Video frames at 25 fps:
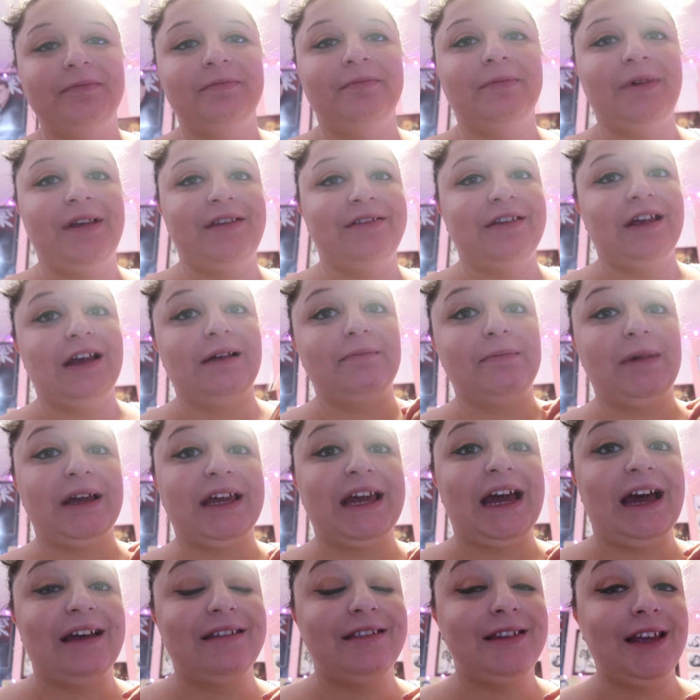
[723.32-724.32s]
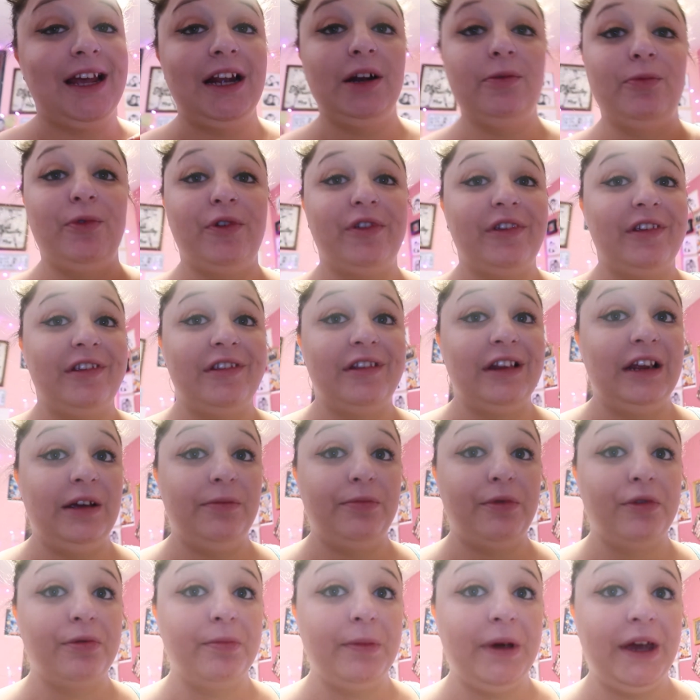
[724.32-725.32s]
My cat Salem was
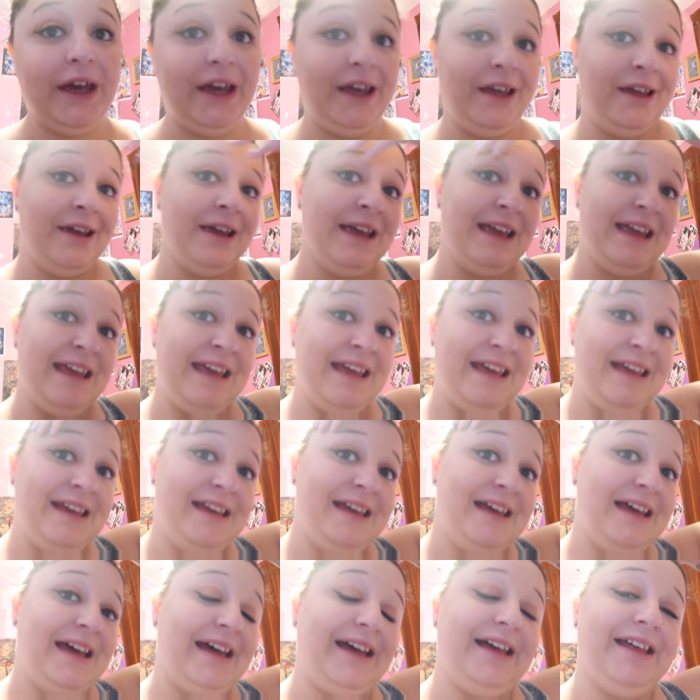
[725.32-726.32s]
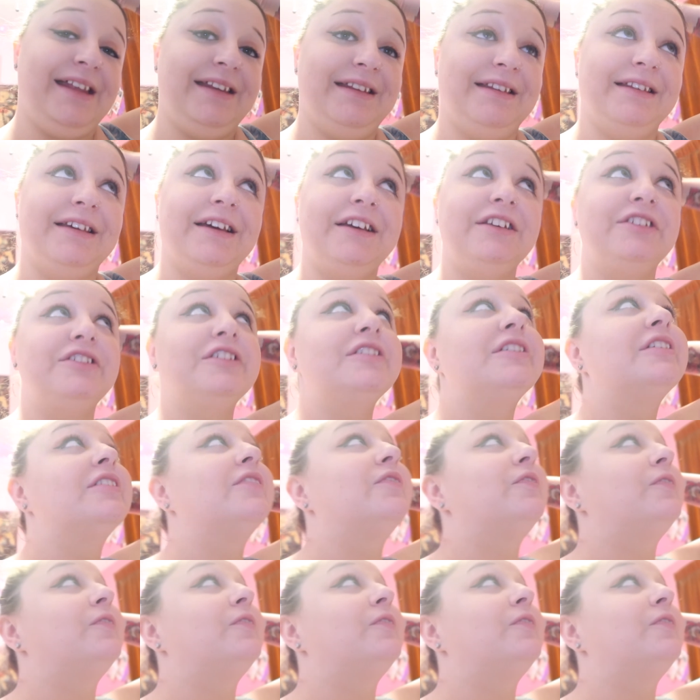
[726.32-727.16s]
asleep with me and I just